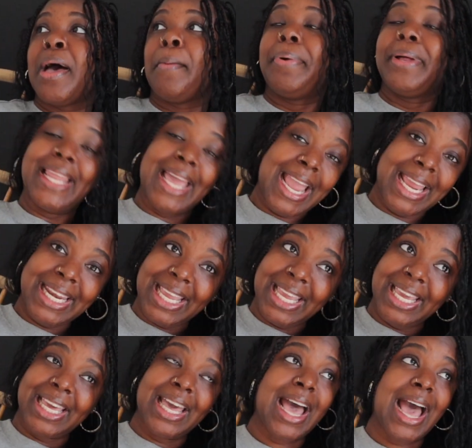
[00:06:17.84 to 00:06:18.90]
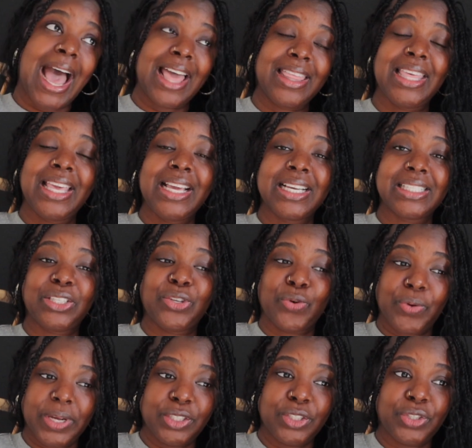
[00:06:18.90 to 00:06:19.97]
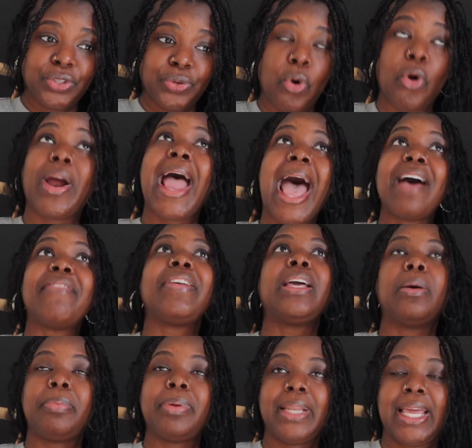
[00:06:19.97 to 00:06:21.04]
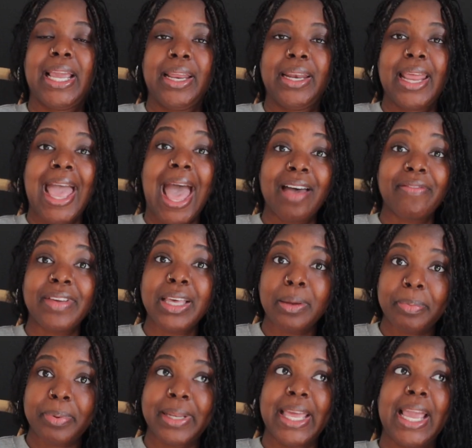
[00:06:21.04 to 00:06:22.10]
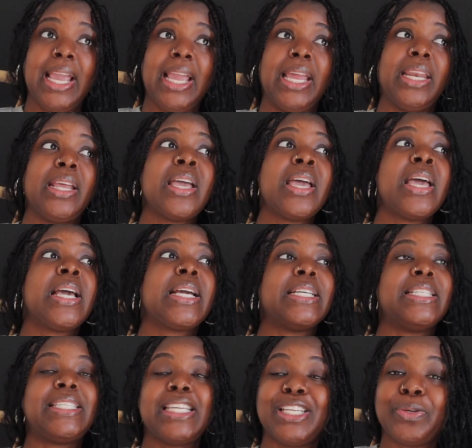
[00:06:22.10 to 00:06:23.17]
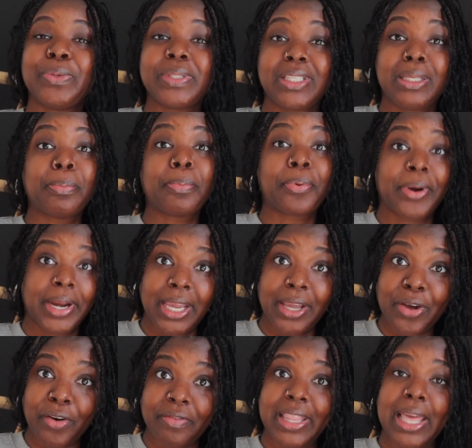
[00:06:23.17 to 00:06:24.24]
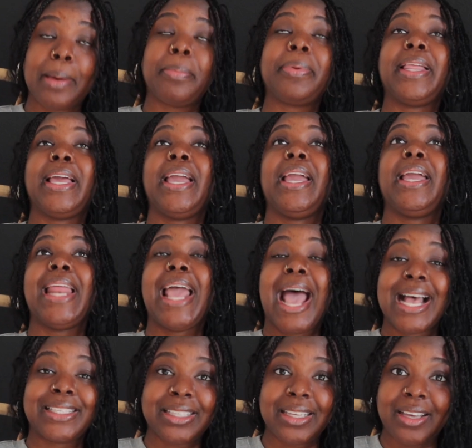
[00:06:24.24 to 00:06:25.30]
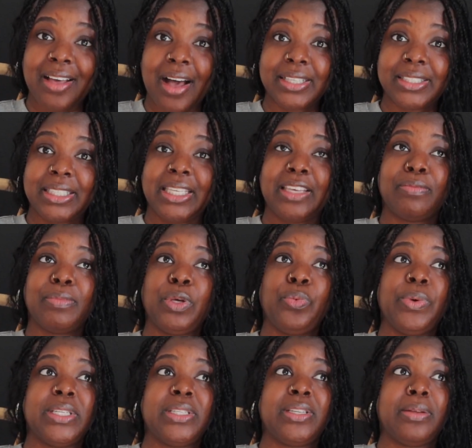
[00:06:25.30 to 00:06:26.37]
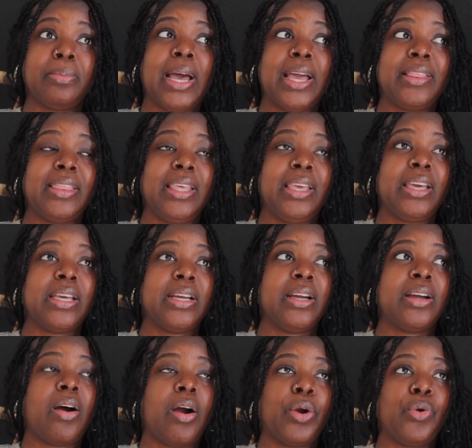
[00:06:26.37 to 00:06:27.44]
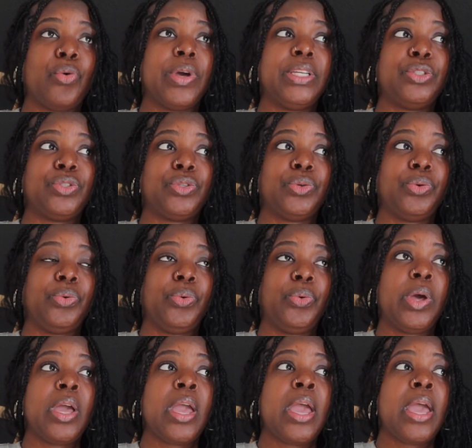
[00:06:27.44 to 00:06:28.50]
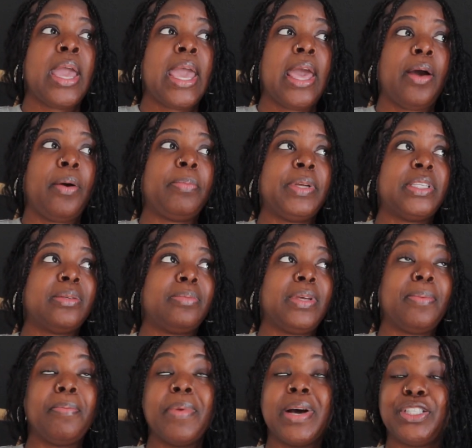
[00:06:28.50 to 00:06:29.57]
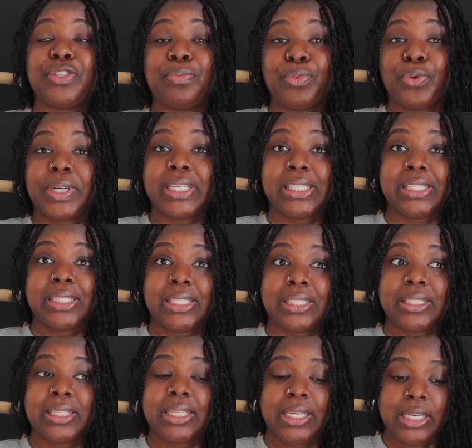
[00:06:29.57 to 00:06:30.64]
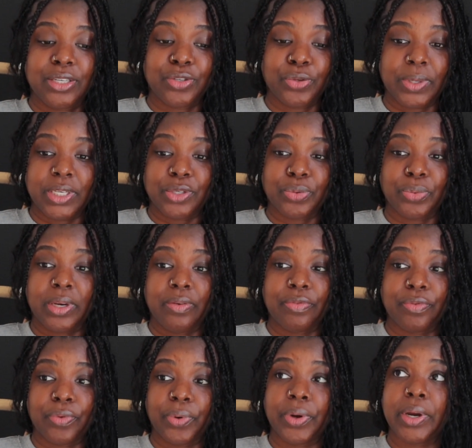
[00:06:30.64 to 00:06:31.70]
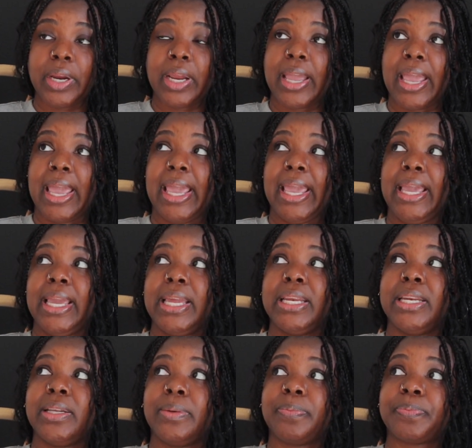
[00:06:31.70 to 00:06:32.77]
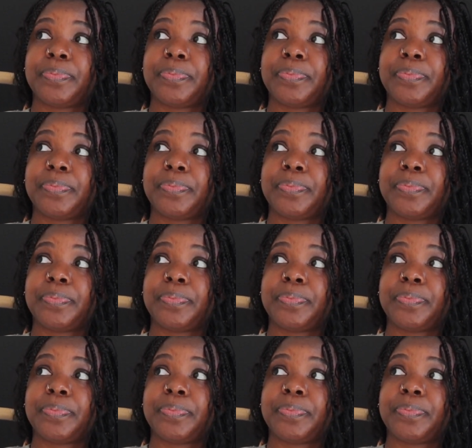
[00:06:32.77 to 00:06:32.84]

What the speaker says: planning, I think, is going to, or having a plan, continuously praying over that plan, asking God to give me wisdom, I think are going to help me to be much more consistent in 2024. And